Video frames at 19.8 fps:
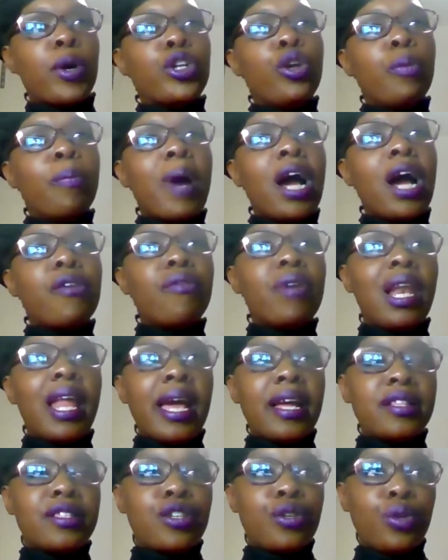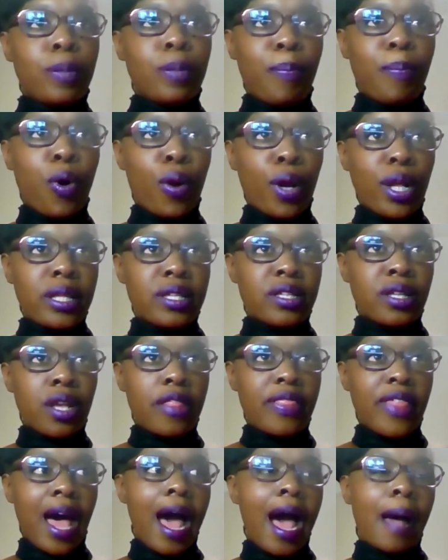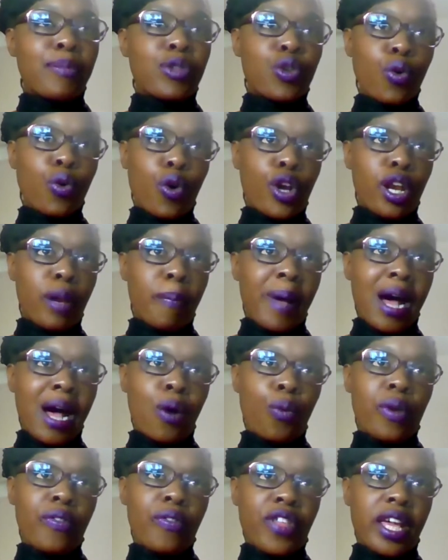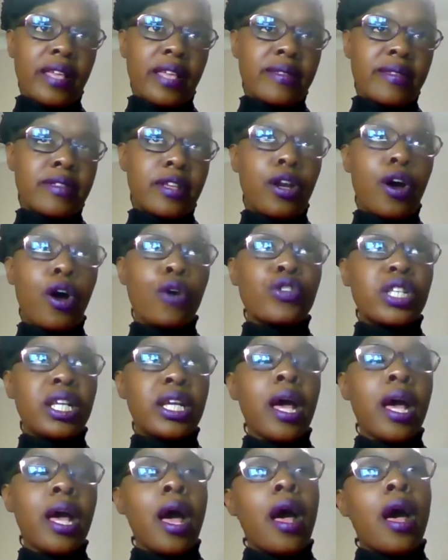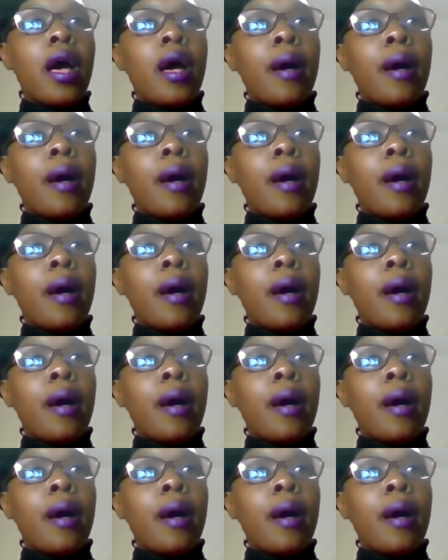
but you might relate to the points that I'm talking about with this, See,